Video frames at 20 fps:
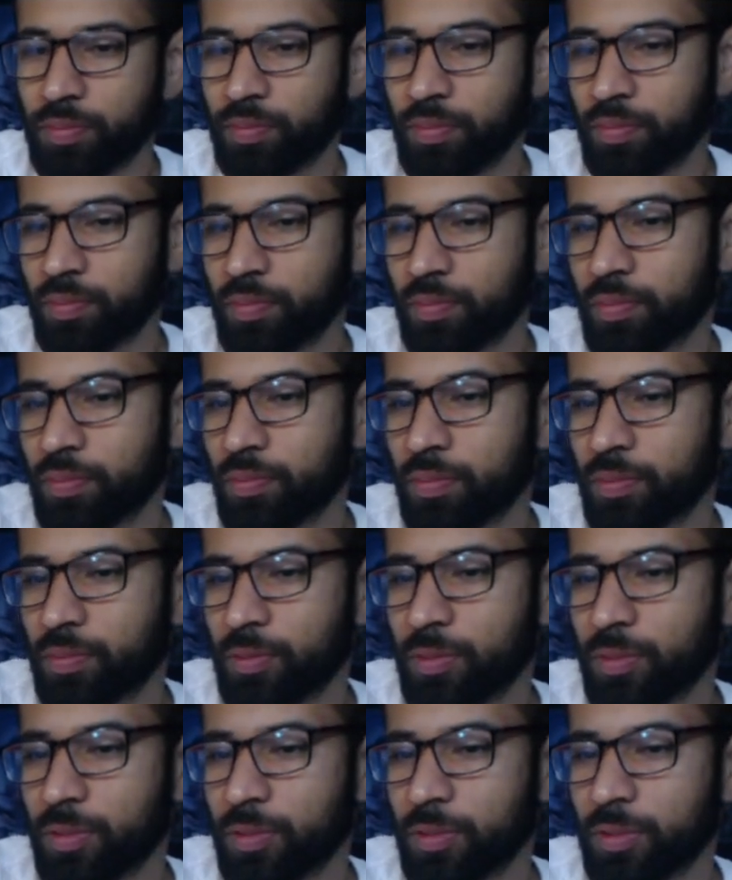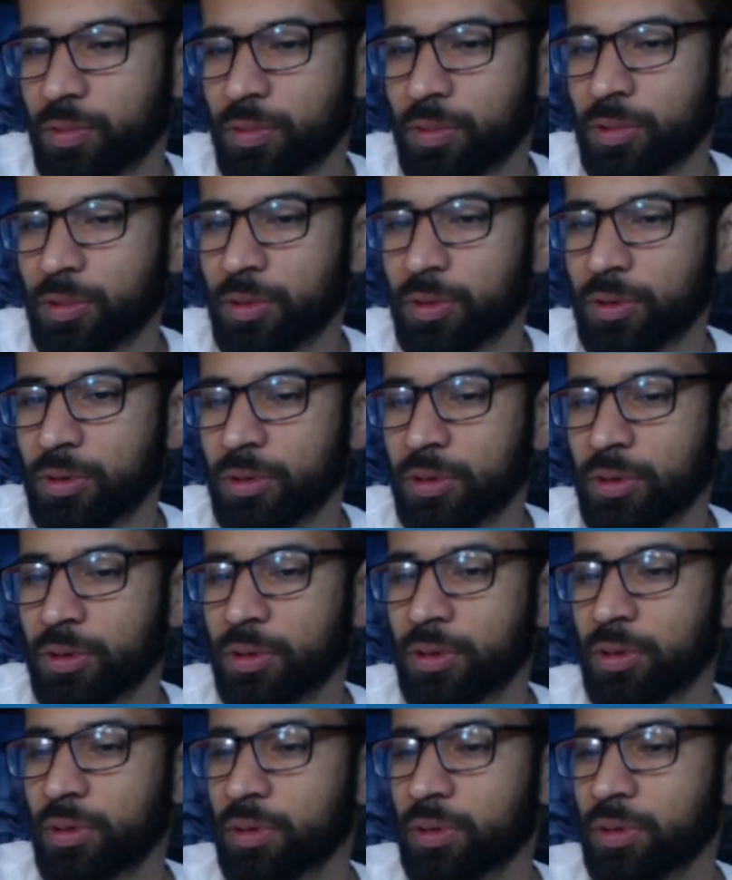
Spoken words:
Nothing is said.